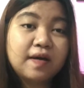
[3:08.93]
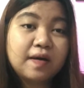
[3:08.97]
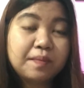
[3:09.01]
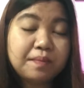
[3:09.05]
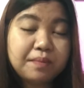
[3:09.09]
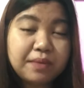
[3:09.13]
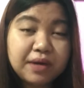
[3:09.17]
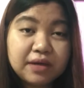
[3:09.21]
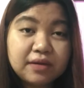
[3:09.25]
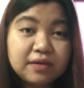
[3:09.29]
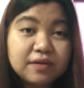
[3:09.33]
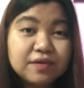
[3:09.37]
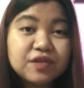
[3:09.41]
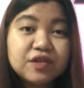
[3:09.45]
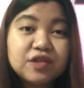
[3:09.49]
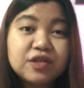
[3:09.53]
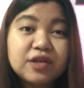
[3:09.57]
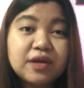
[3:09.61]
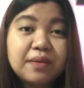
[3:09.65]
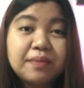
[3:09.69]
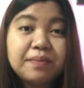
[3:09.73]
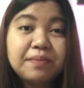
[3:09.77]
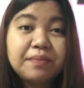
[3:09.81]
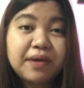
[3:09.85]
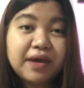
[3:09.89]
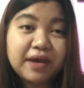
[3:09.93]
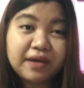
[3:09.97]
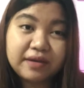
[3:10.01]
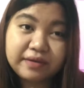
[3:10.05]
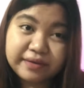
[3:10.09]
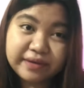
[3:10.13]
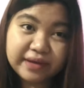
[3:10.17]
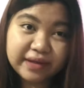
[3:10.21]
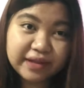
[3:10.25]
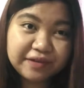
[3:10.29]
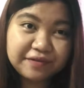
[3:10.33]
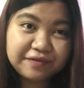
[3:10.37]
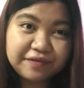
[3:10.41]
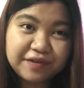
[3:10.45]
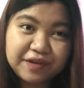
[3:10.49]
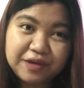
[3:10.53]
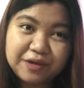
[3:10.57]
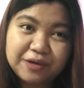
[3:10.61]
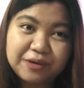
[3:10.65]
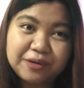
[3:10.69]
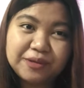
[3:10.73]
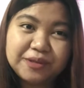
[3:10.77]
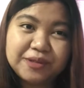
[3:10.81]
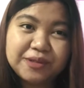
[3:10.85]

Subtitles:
MailChimp, and Klaviyo.